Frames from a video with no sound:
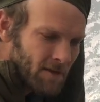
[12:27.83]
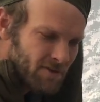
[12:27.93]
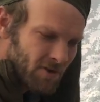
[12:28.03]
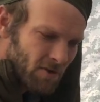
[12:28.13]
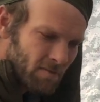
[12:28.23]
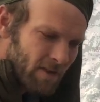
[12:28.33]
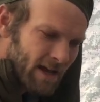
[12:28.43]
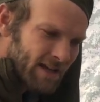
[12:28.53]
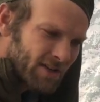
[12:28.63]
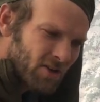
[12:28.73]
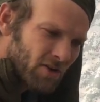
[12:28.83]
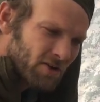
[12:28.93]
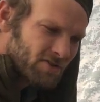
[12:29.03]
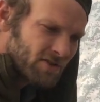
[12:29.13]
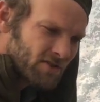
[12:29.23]
So I
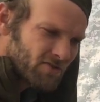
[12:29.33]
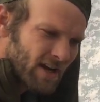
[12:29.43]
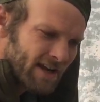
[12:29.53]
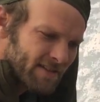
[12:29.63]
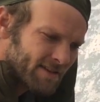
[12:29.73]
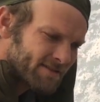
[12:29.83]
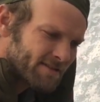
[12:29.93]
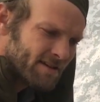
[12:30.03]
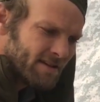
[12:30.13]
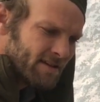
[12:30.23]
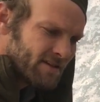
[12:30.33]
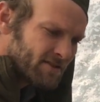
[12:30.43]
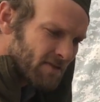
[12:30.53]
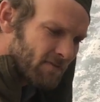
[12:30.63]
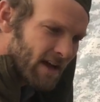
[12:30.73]
encourage you to try this. This
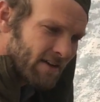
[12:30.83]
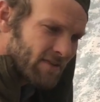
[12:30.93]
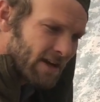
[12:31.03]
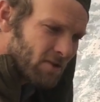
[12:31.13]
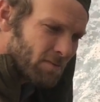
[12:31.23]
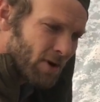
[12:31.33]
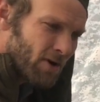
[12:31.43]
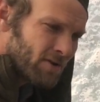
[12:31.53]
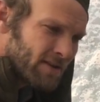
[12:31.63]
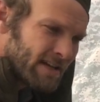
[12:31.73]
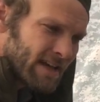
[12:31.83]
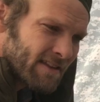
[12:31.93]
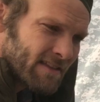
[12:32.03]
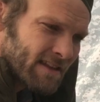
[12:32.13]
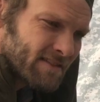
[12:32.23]
is a $5 part, and I
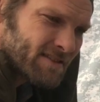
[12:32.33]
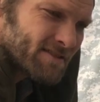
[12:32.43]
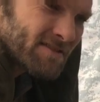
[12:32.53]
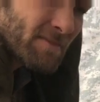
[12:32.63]
think this is